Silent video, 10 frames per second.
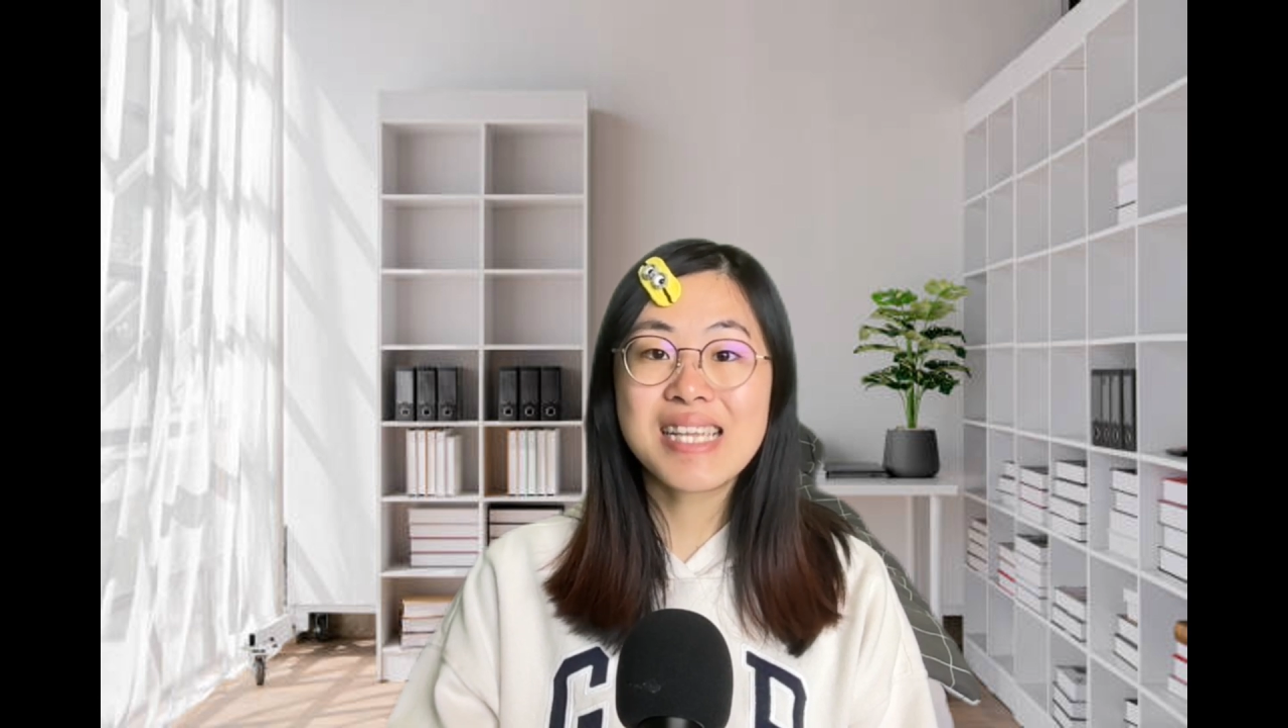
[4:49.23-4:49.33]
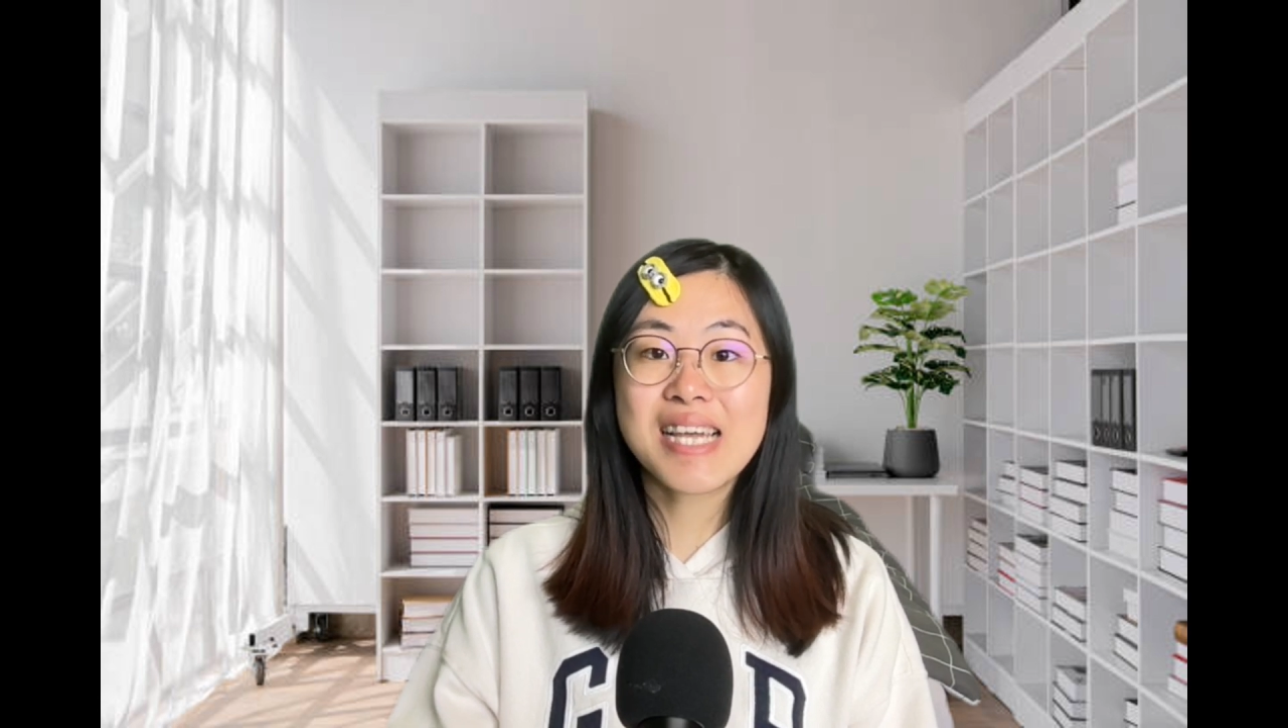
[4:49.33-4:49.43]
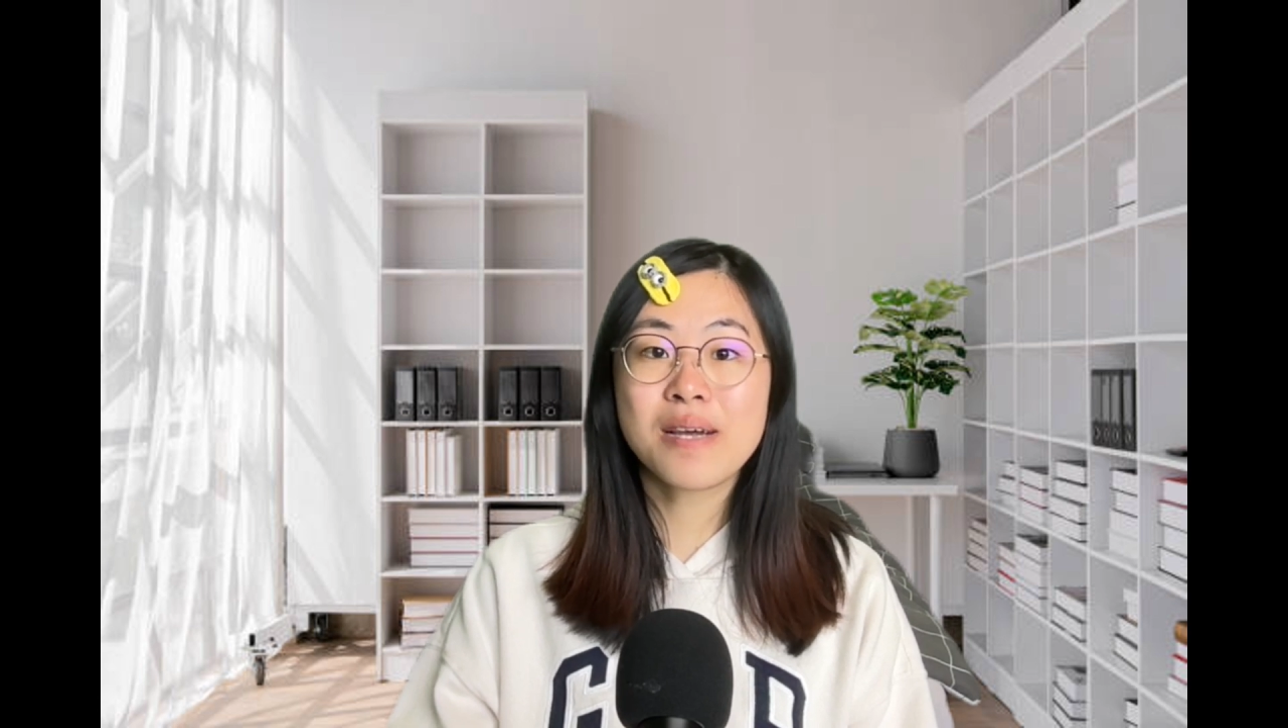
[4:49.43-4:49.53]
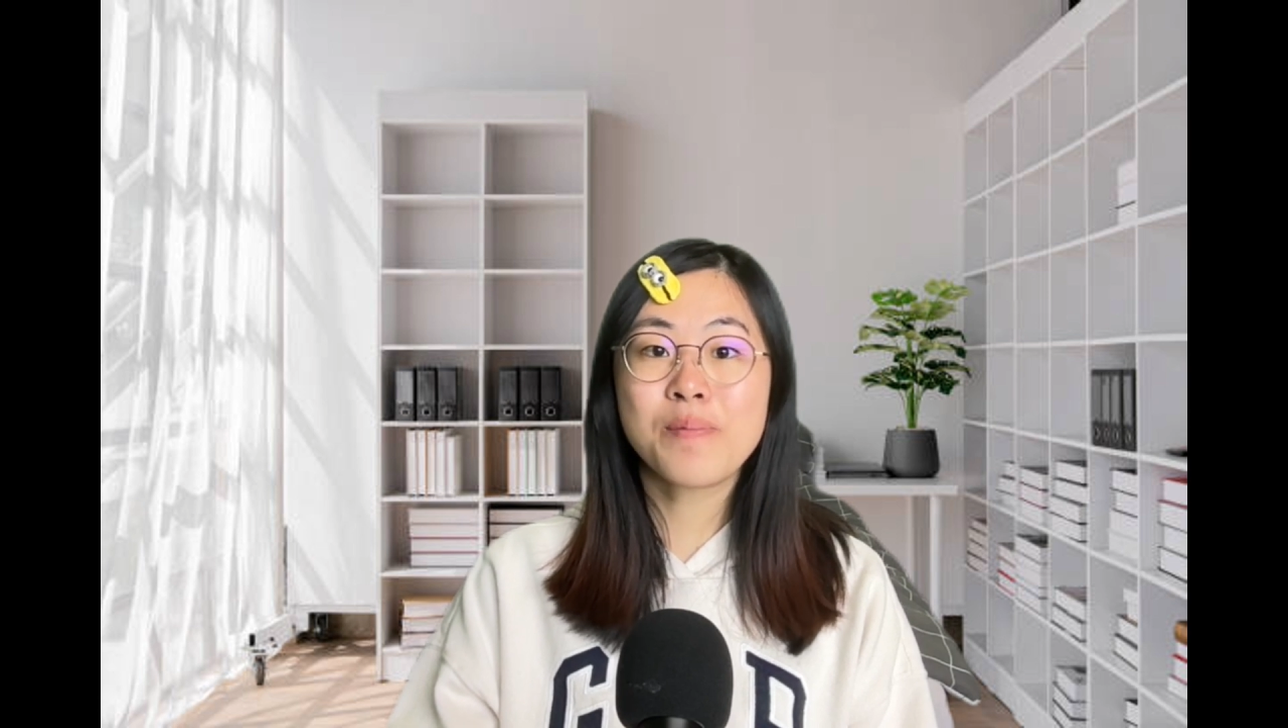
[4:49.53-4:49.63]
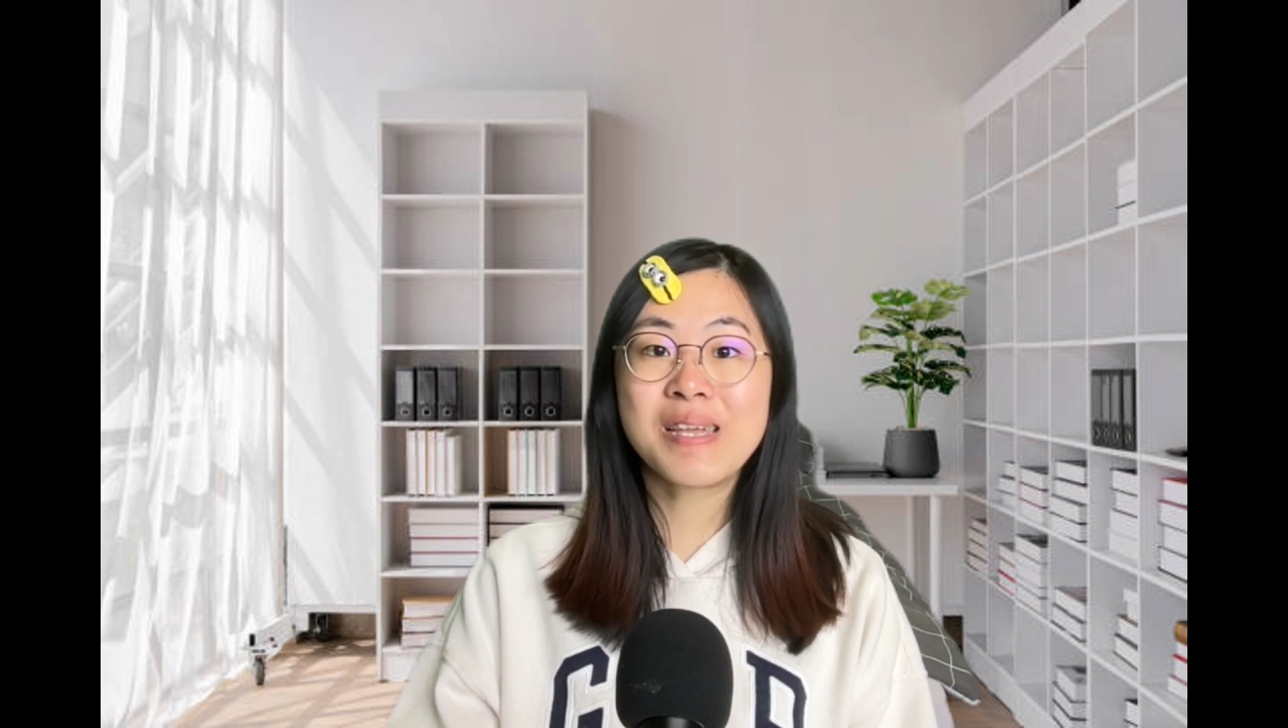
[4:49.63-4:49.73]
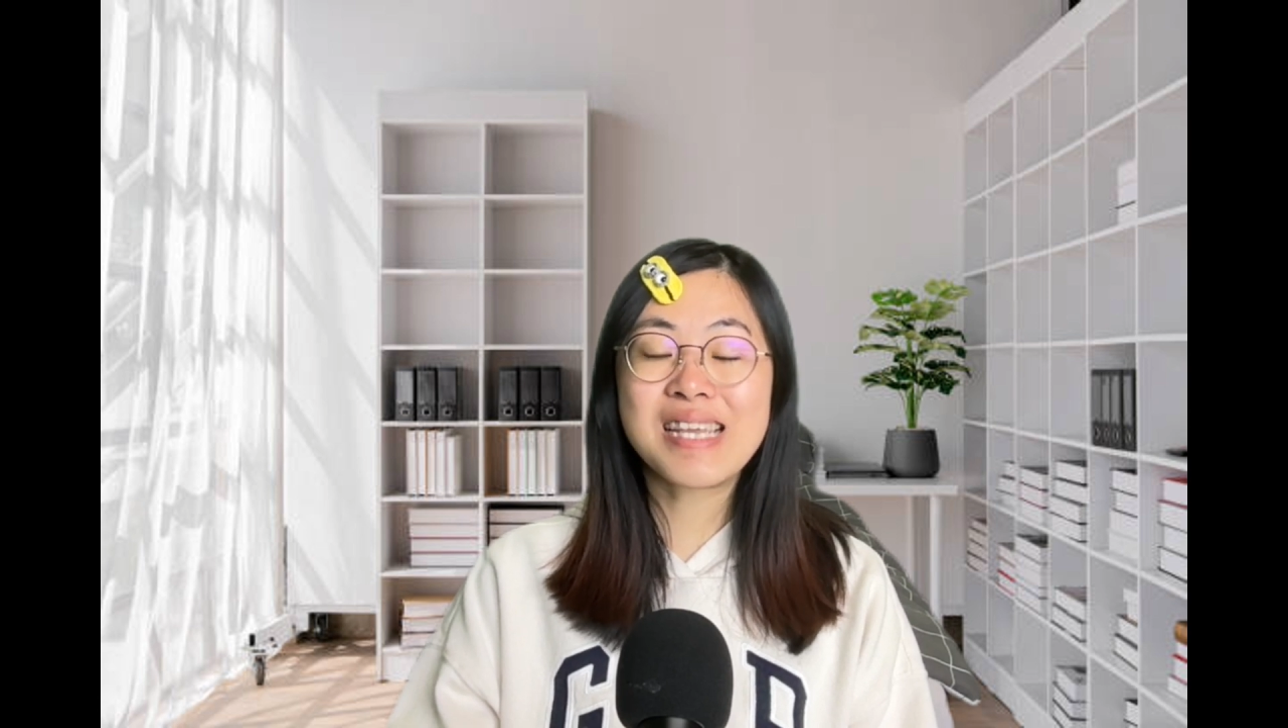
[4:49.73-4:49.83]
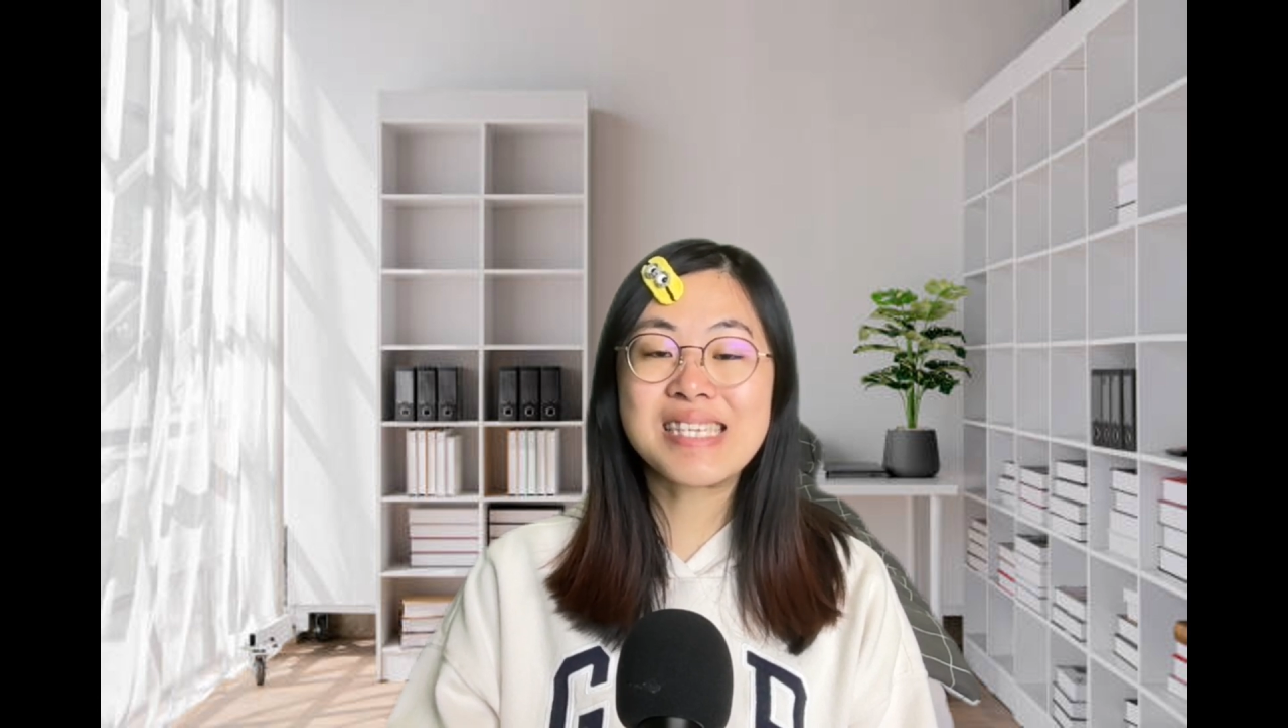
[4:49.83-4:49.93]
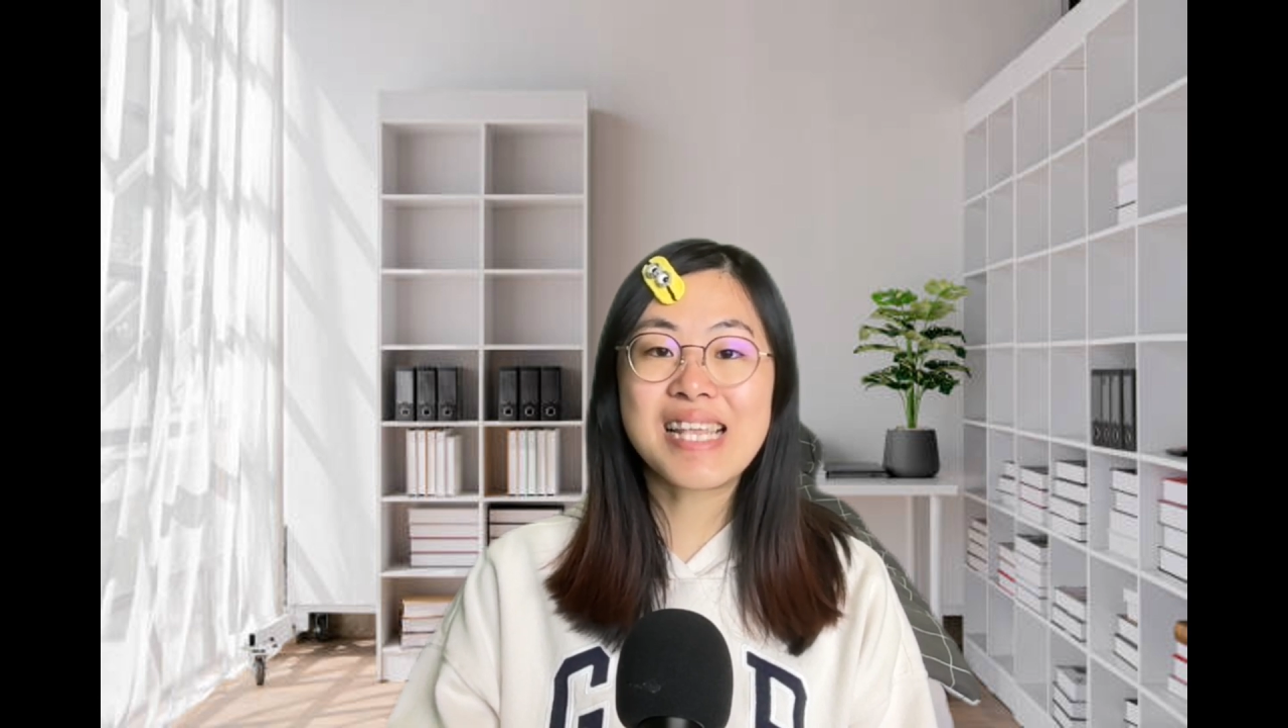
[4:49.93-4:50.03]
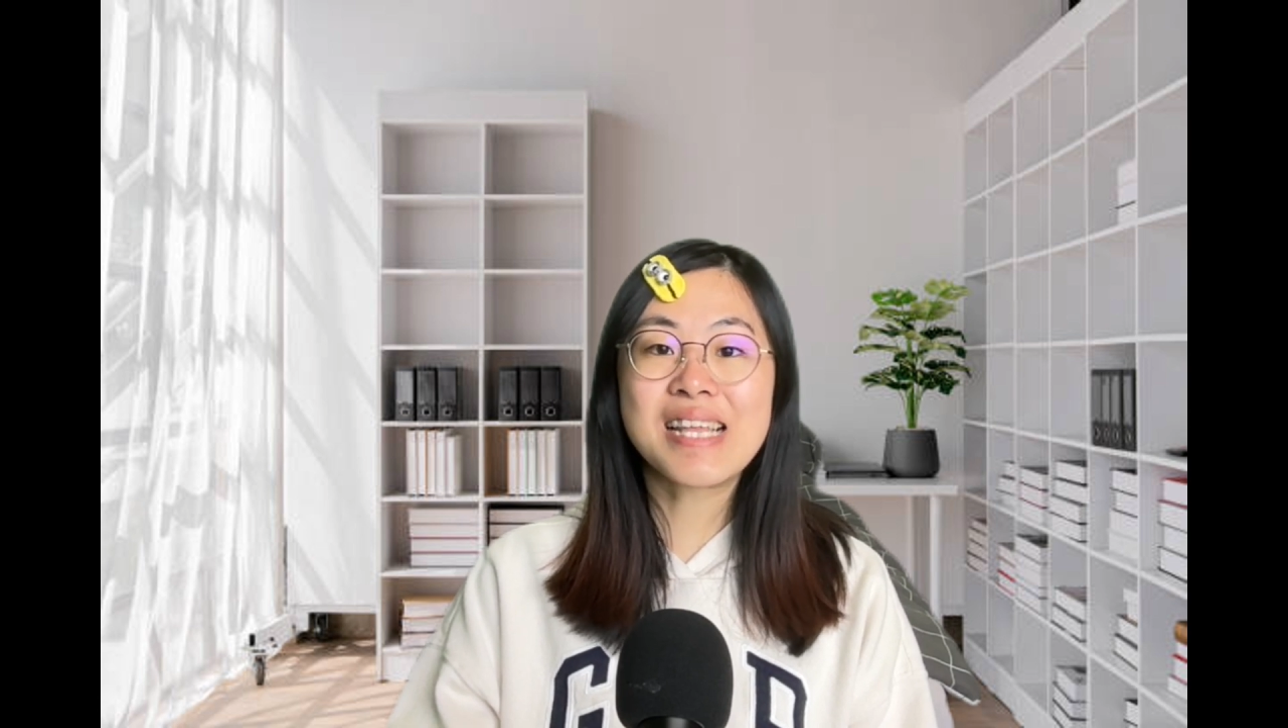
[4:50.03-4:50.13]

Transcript: diabetes